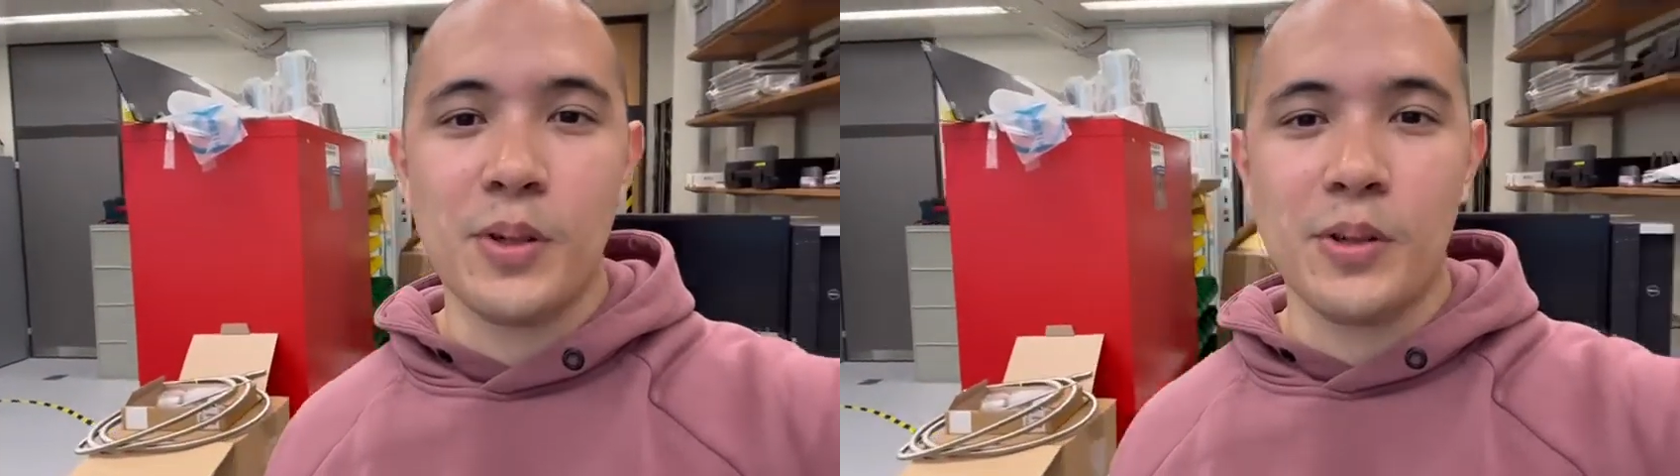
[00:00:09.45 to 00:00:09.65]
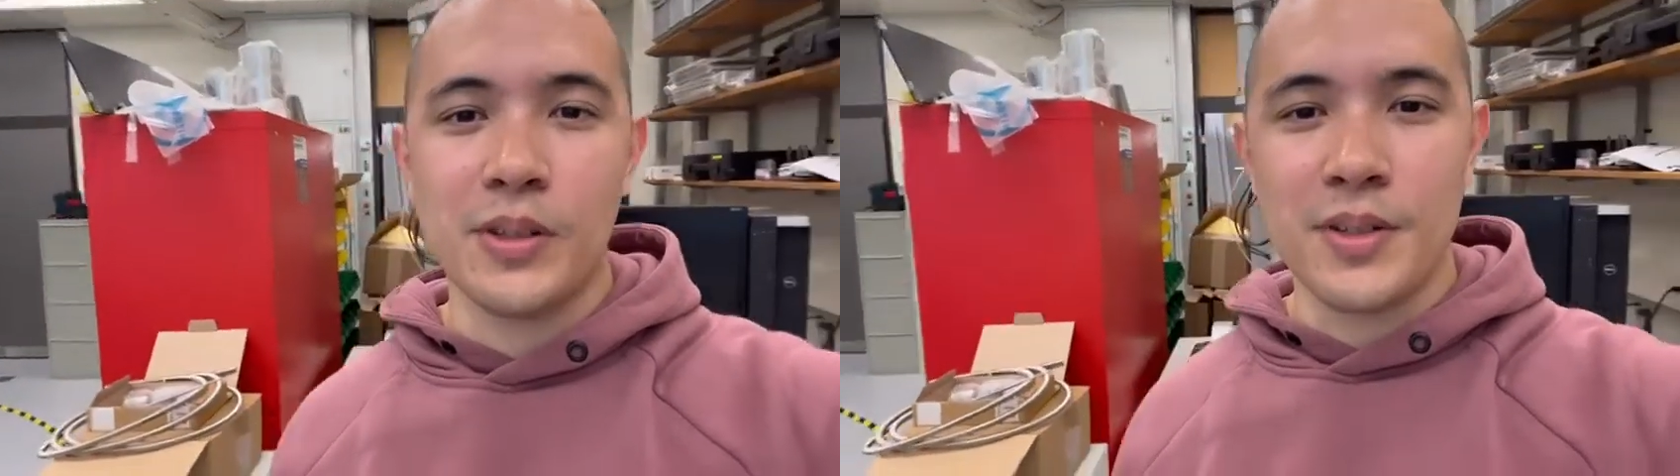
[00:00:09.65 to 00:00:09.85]

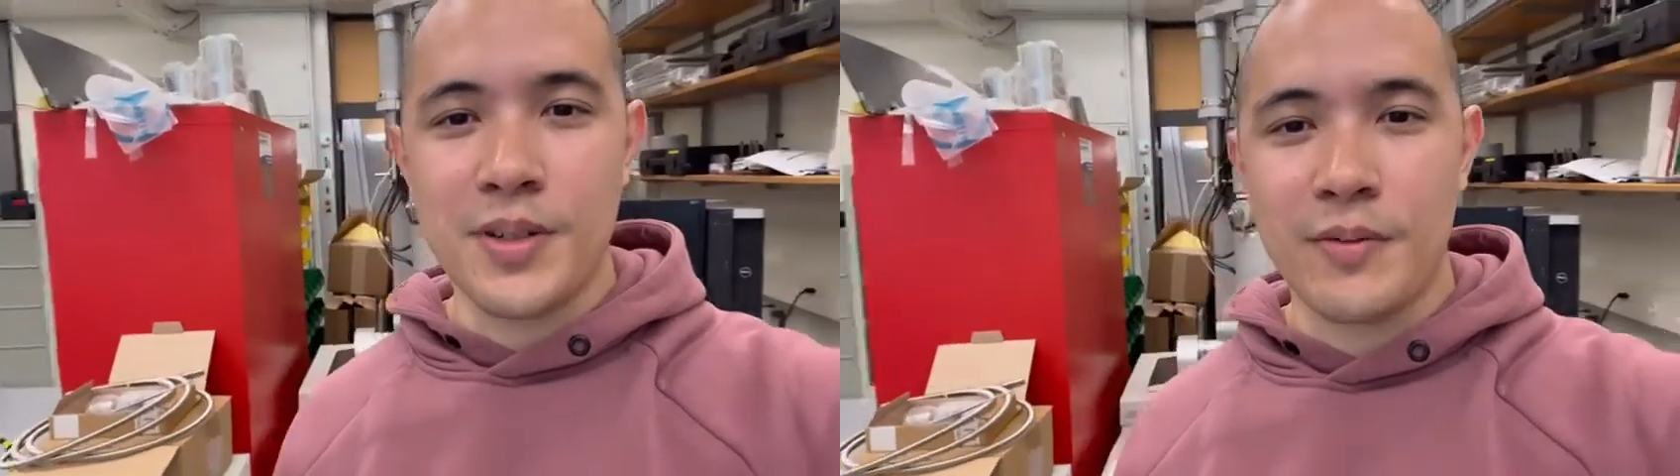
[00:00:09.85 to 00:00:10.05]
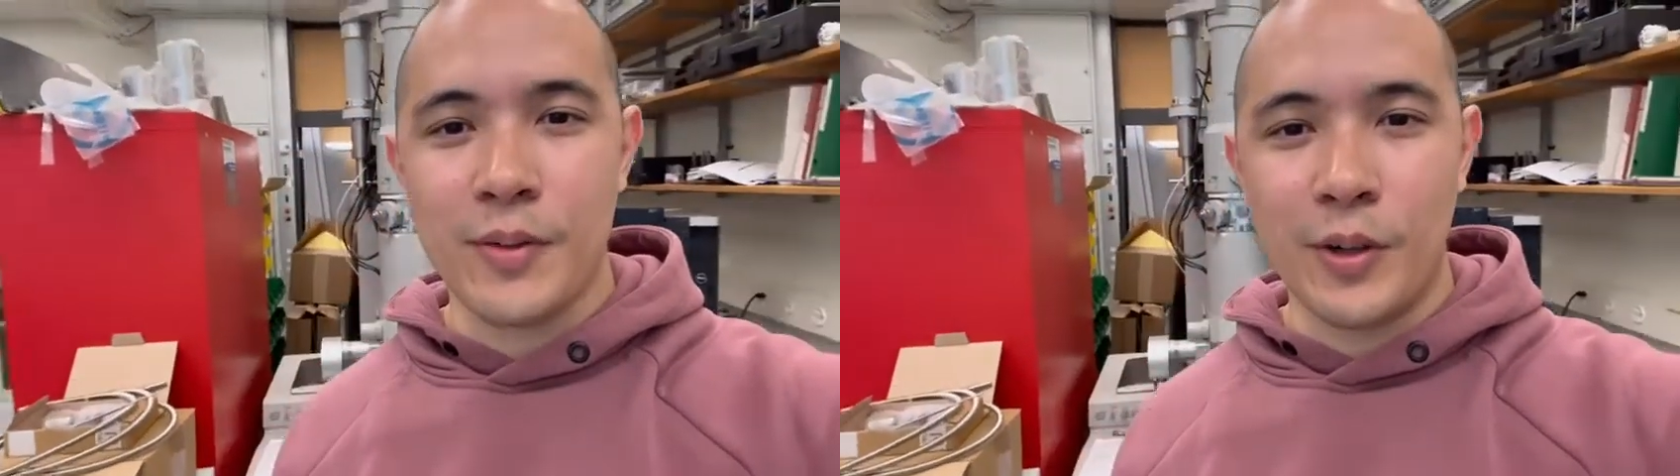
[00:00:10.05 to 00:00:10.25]

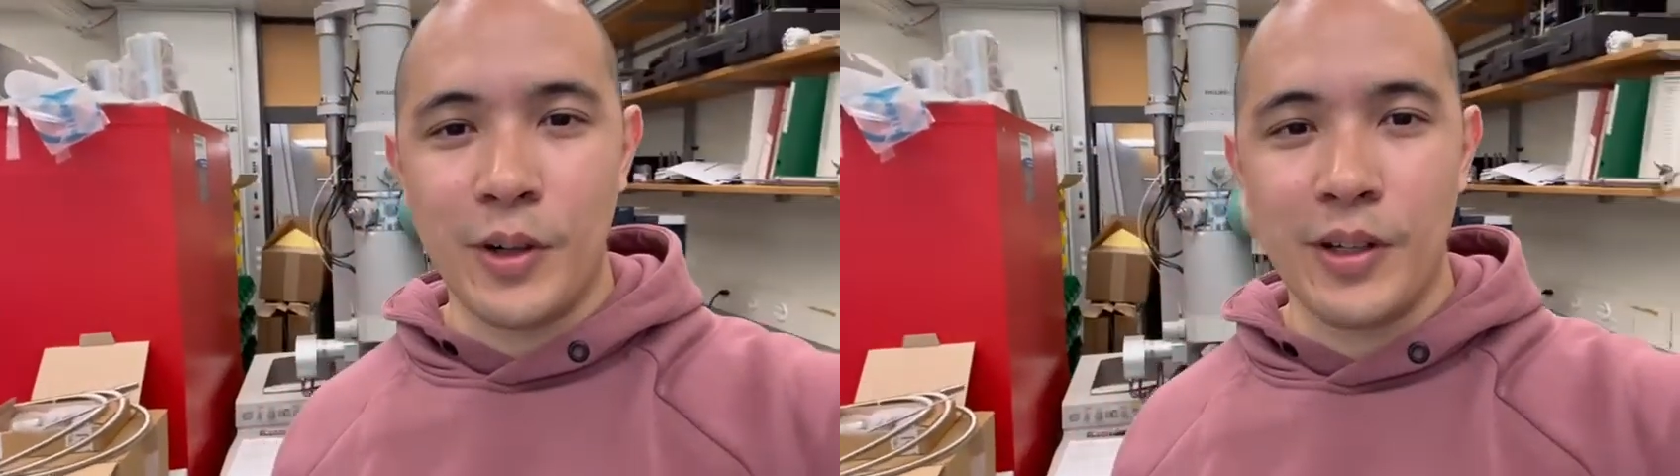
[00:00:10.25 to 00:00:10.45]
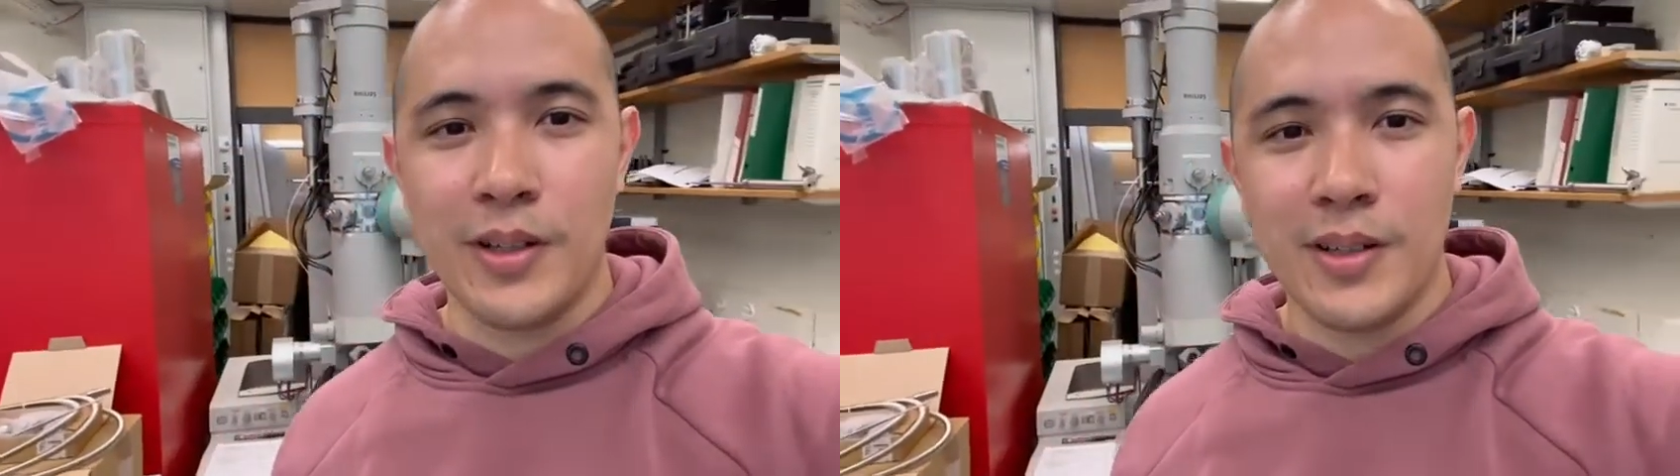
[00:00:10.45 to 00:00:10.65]
holders
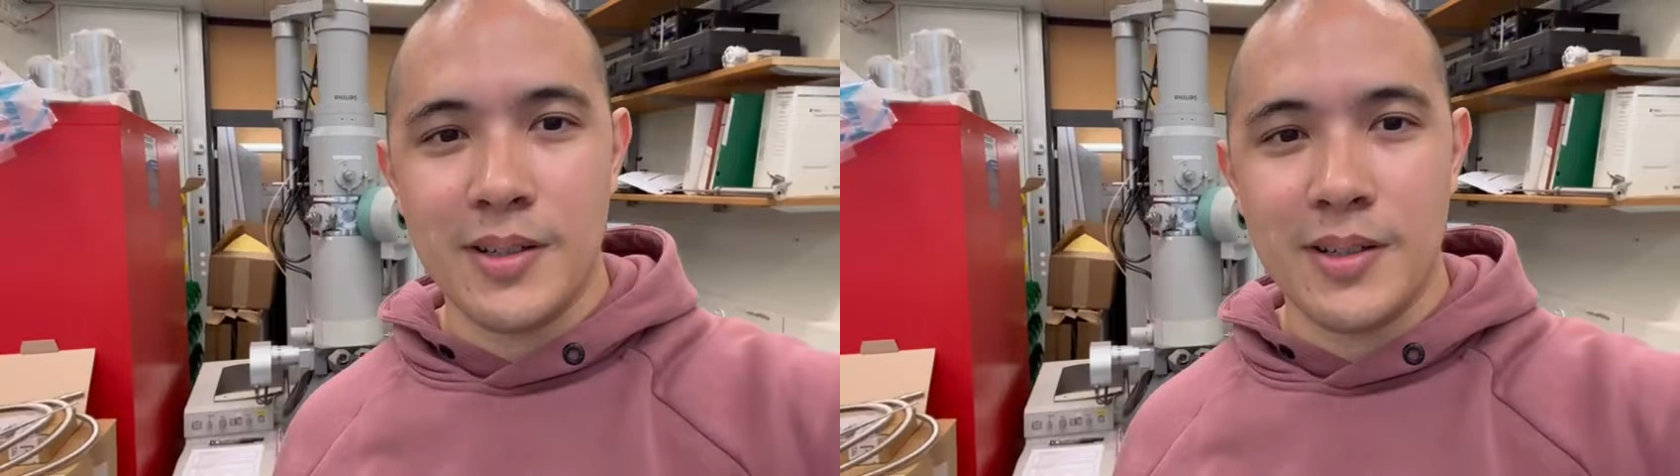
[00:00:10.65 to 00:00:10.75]
for